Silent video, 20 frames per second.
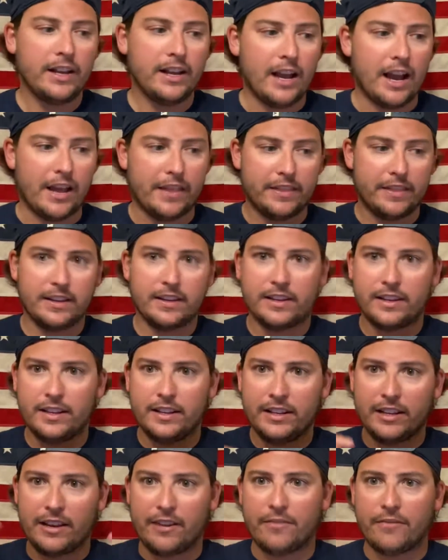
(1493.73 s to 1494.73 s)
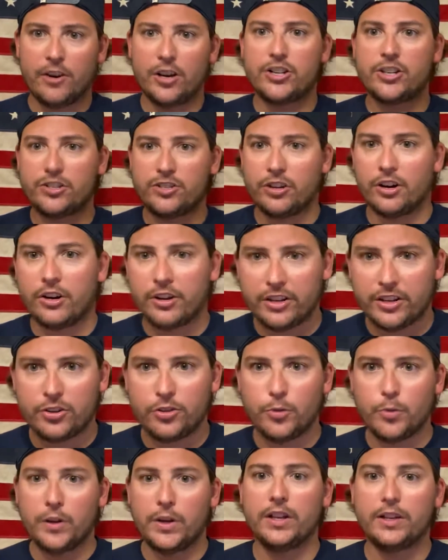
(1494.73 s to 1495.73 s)
I think getting a fresh start in
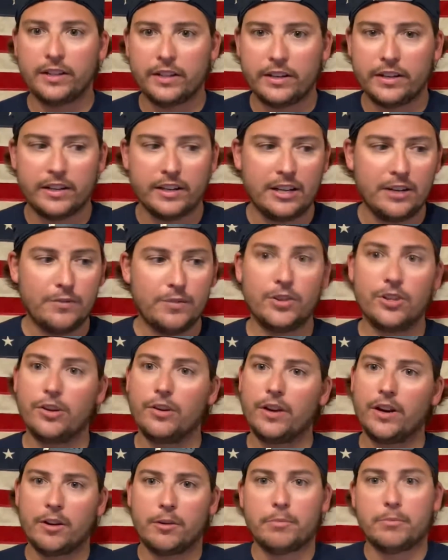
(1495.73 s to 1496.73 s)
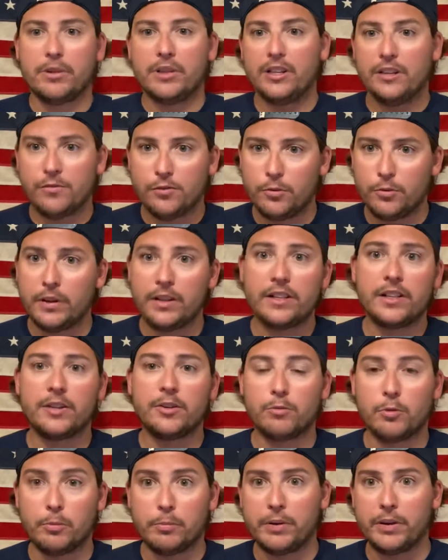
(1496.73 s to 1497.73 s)
New England, even though I don't believe New England
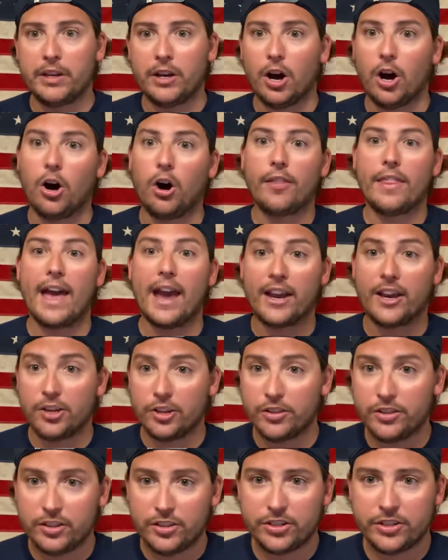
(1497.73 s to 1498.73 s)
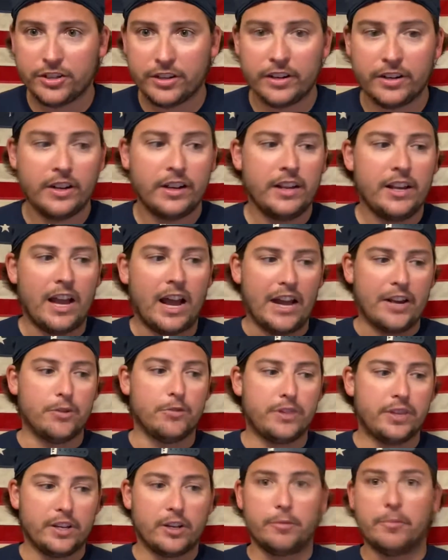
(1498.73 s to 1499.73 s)
will be all that good this year, I do
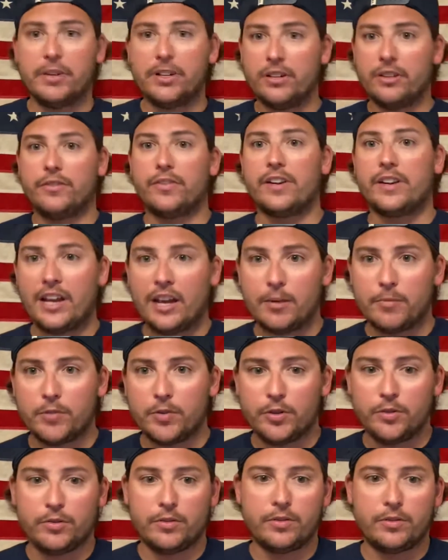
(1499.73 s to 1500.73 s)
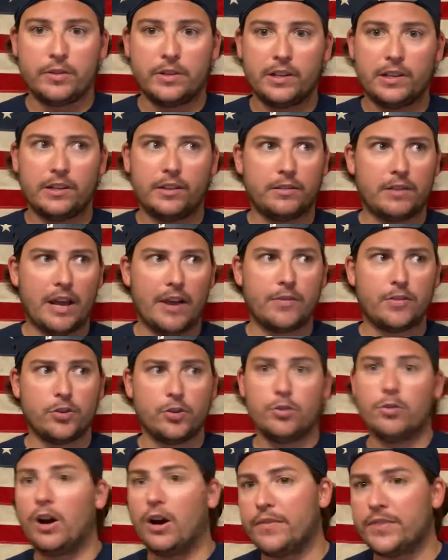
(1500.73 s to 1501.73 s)
think it'll be good for Cam Newton, have a
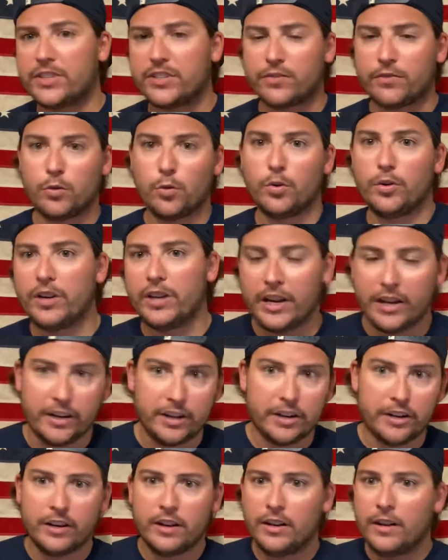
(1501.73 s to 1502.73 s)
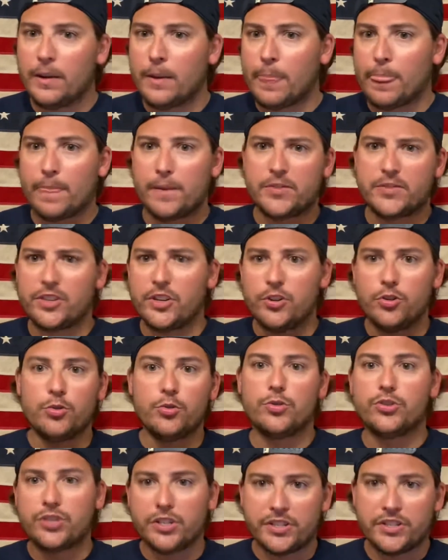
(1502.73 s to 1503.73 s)
new offensive coordinator, just a new
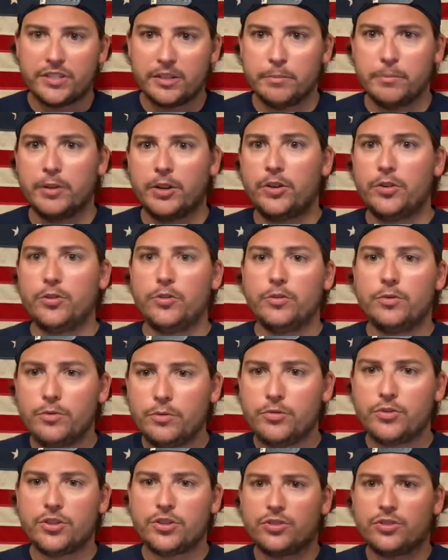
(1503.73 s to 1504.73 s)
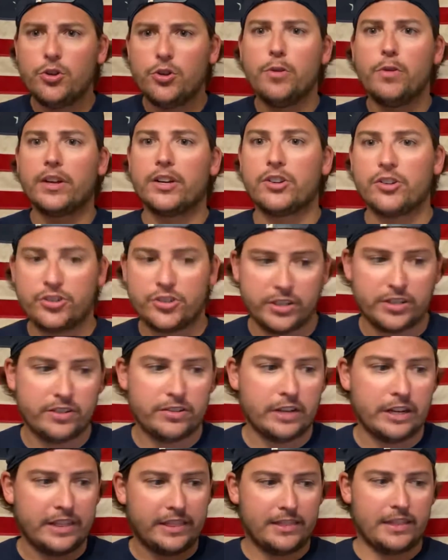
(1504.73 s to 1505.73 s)
system, just energy.
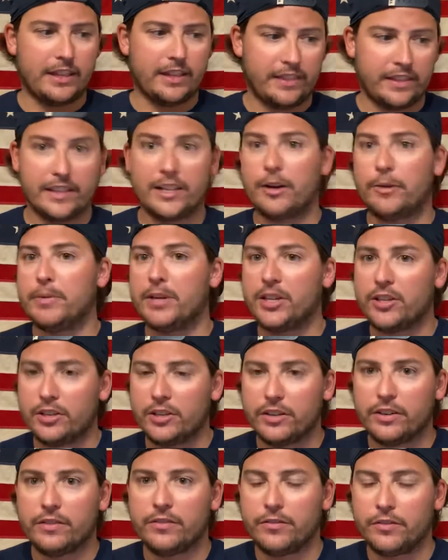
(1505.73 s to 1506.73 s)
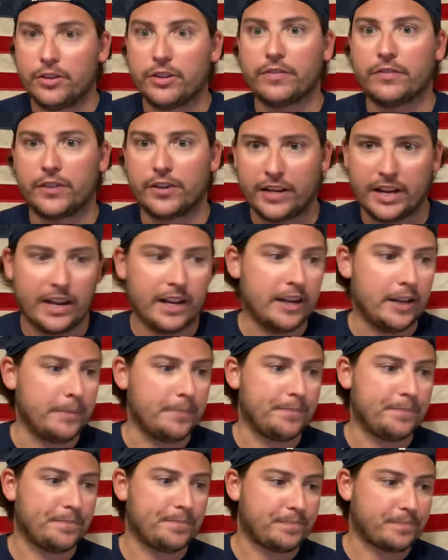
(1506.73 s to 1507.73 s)
So I think that'll be good for
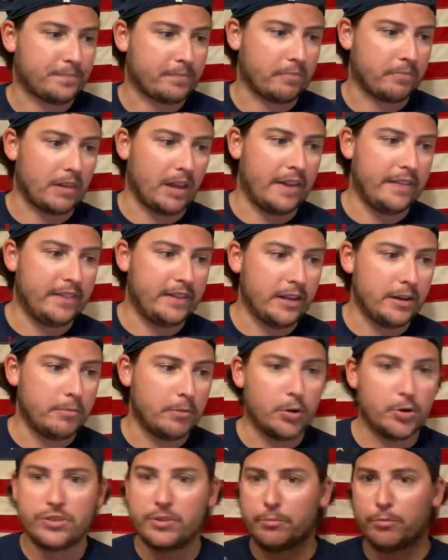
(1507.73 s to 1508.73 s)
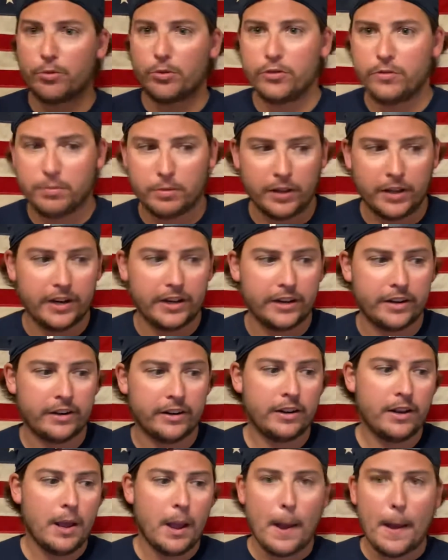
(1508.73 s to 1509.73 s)
Cam. And then most improved player,
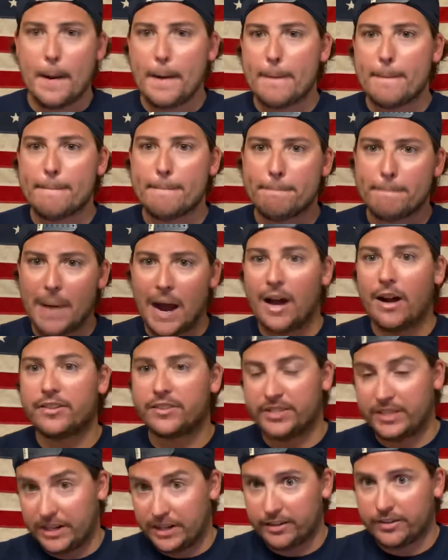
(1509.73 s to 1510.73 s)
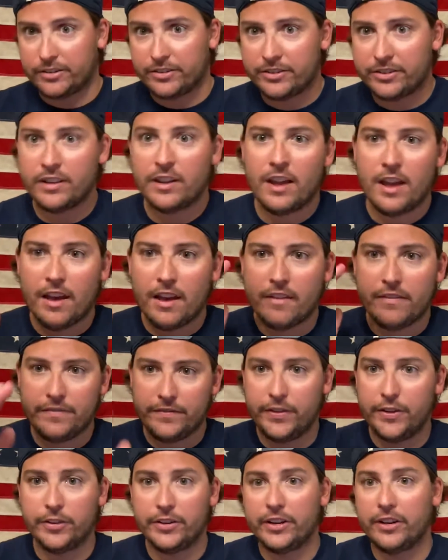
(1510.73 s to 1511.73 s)
Miles Sanders,
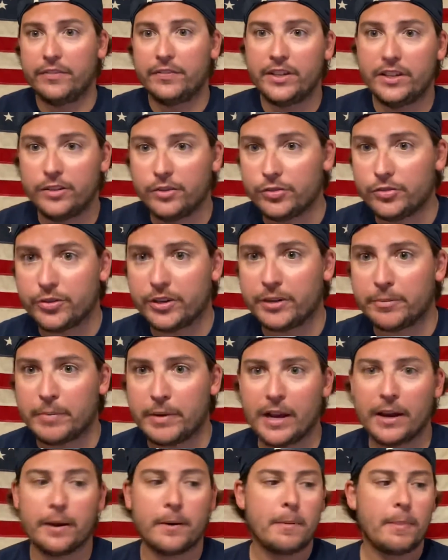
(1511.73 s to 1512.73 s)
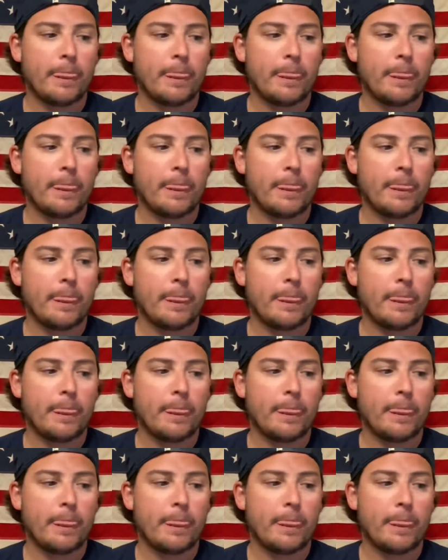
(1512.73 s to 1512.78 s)
Philadelphia Eagles running back.